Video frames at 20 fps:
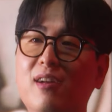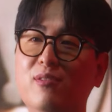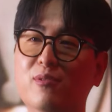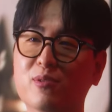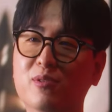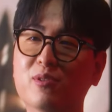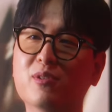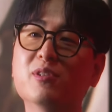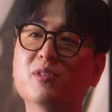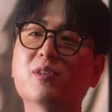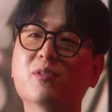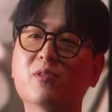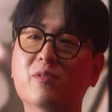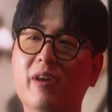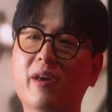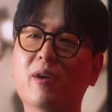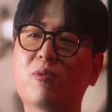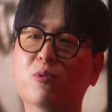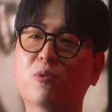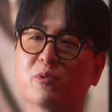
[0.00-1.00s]
mission
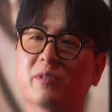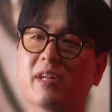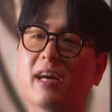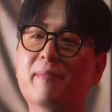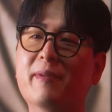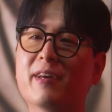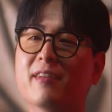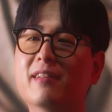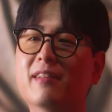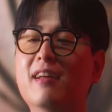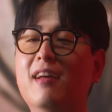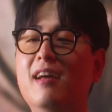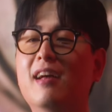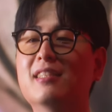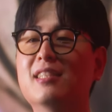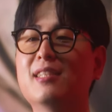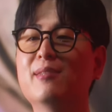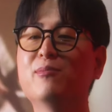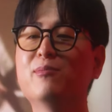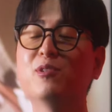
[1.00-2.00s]
and you can carry on
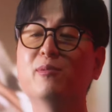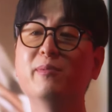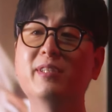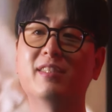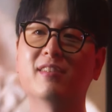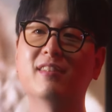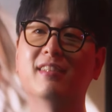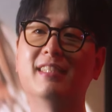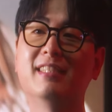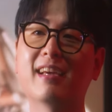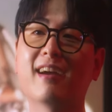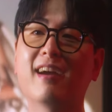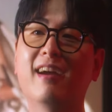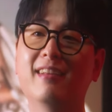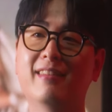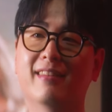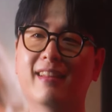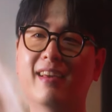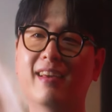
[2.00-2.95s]
farming in a fresh mission